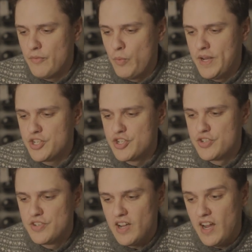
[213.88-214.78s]

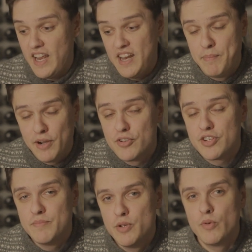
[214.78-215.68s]
which in
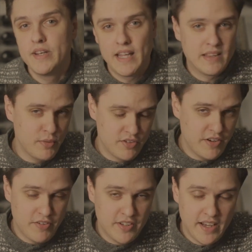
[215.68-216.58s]
Belgium you wouldn't get them with
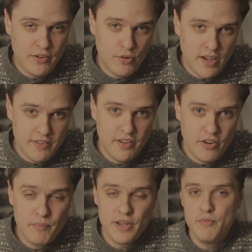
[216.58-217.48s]
Driefontein or
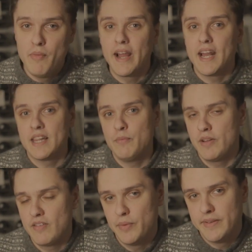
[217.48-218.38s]
Cantillon, but you might get them
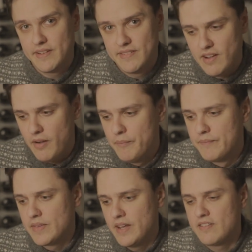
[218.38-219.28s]
with someone like De Kam.
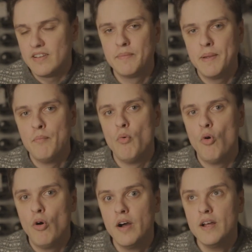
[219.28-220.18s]
It's a little bit
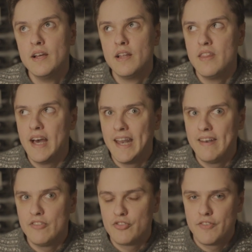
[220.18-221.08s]
more
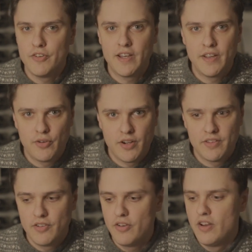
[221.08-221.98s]
than Driefontein or
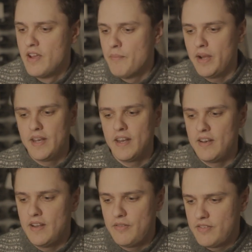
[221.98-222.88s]
Cantillon, but
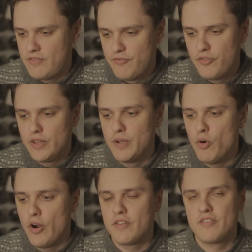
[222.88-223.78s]
it fully
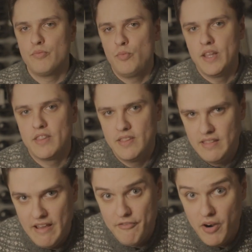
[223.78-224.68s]
works with
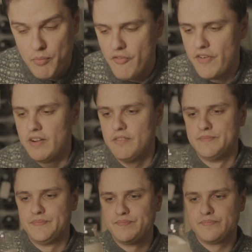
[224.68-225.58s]
their funk profile.
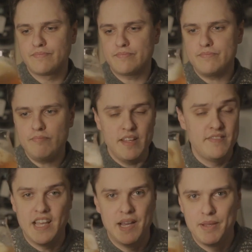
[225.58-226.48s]

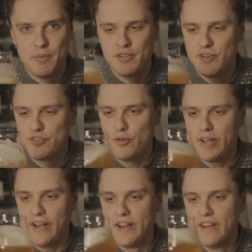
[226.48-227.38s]
Damn, that was a lot of
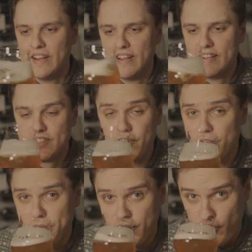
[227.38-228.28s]
talking. Just
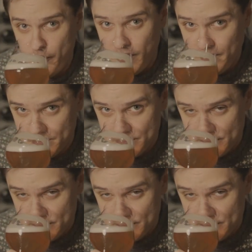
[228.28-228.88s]
from the aroma,